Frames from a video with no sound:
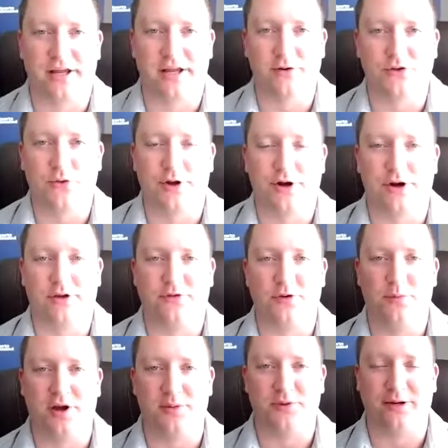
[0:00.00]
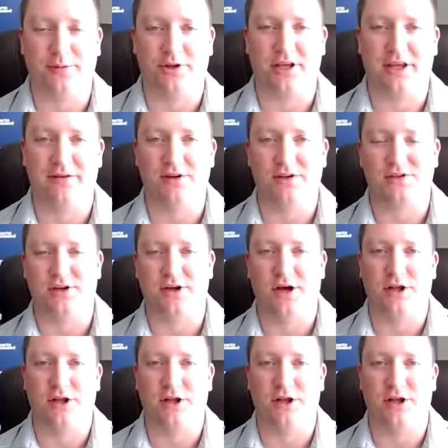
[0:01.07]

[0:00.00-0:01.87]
I was wondering if you might be able to give us a,